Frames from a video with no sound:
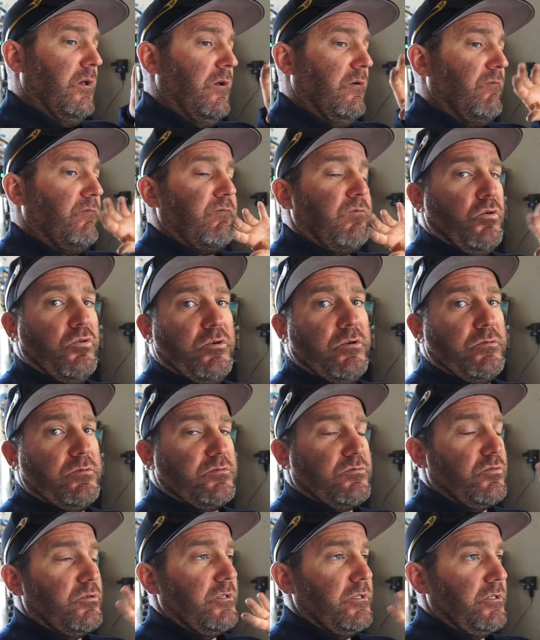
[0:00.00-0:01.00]
fluid was
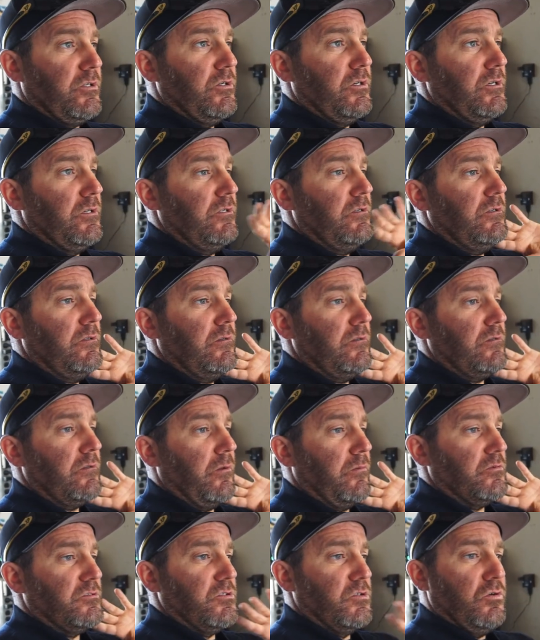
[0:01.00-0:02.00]
really good. There
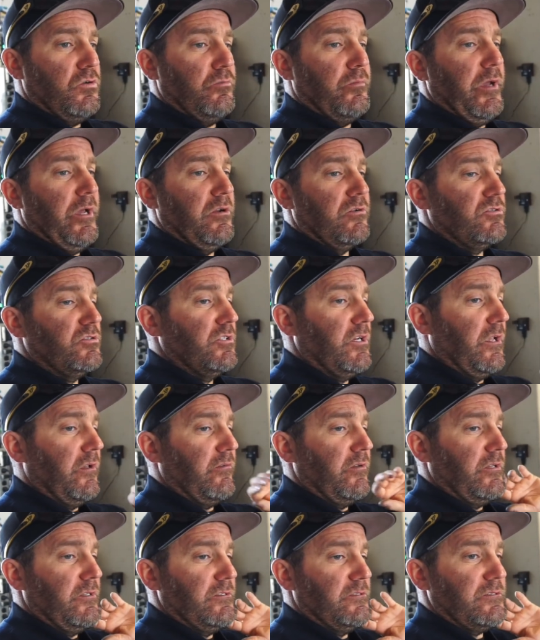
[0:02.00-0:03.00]
was no metal
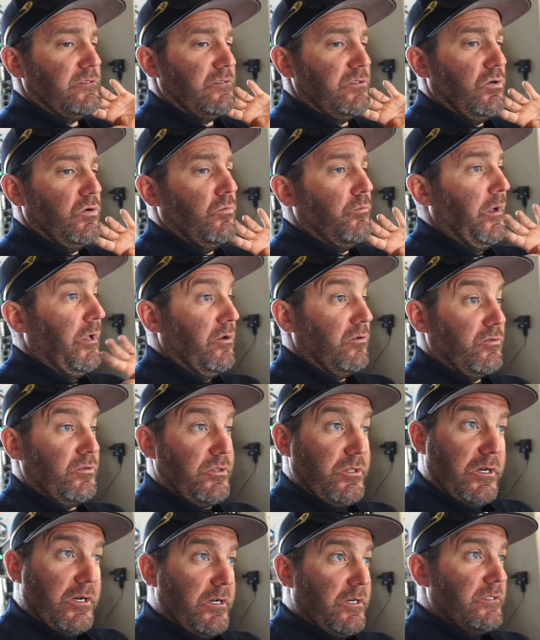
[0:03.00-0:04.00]
shavings, no metal
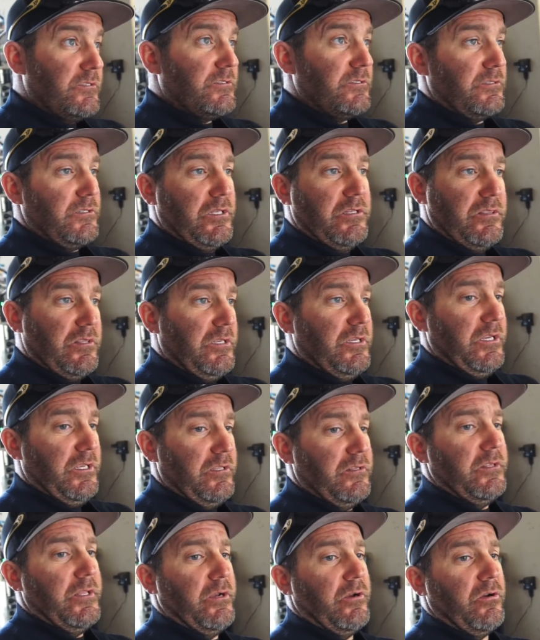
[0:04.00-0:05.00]
dust, nothing
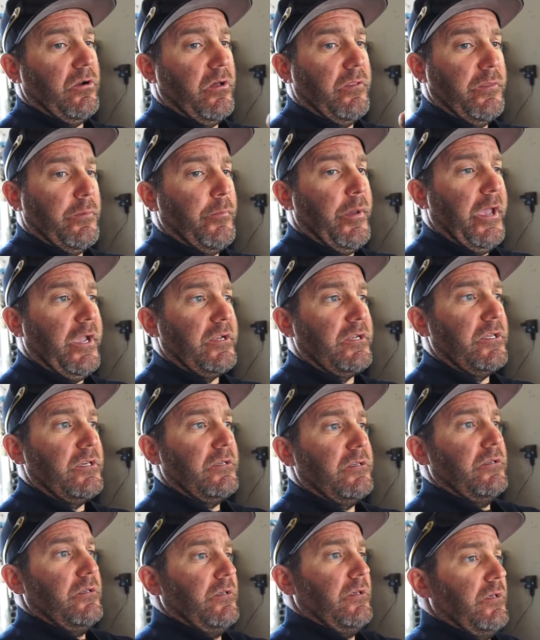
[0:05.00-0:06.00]
in there on the magnet.
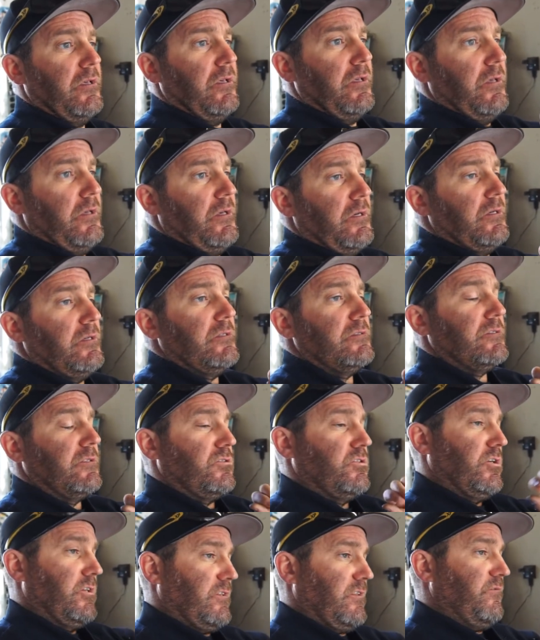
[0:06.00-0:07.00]
So
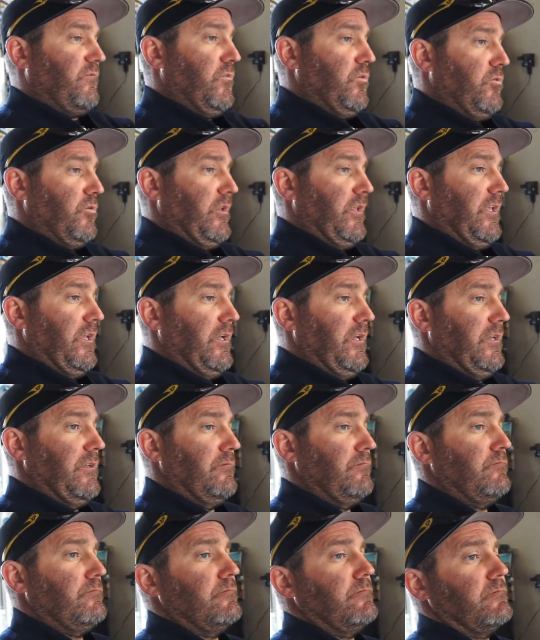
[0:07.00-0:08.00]
check the fluid
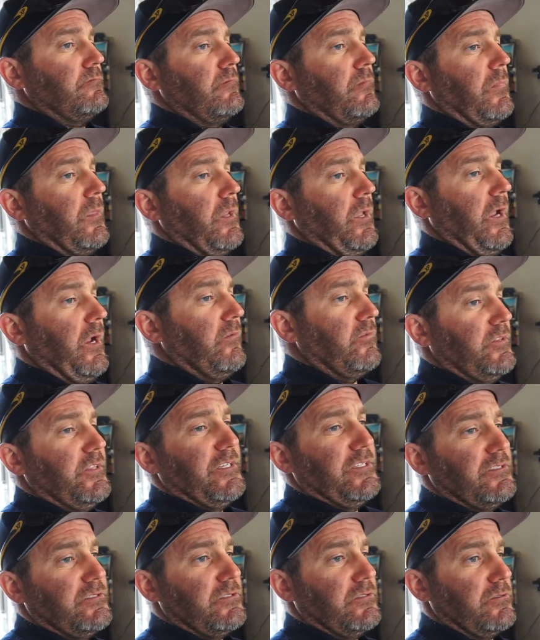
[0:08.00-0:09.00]
again.
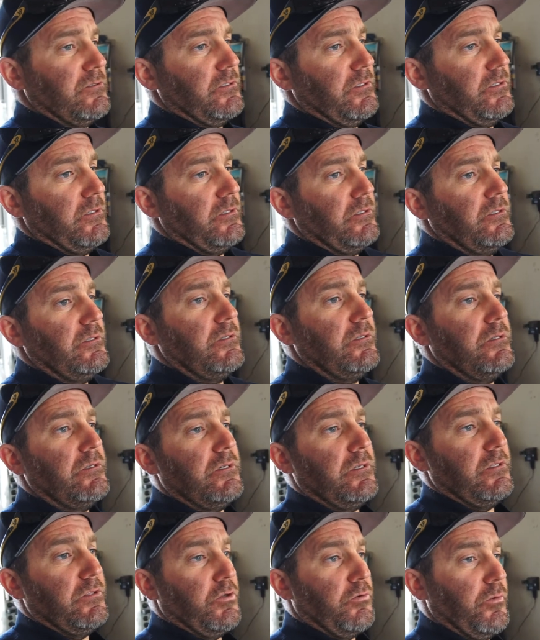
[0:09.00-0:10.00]
Everything's still good
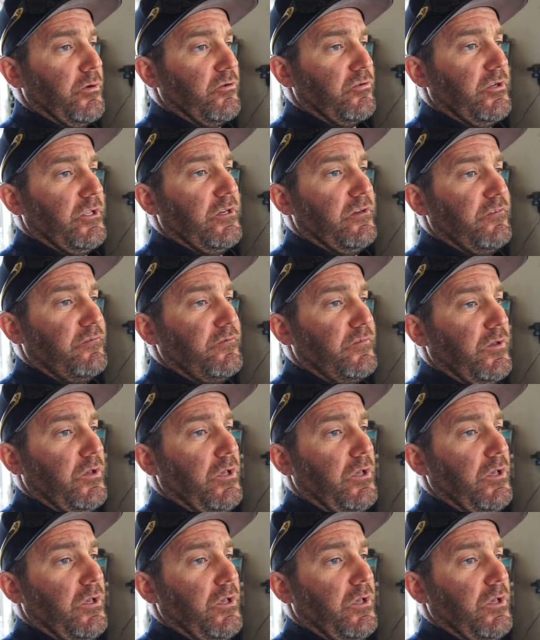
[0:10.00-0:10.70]
in the rear diff.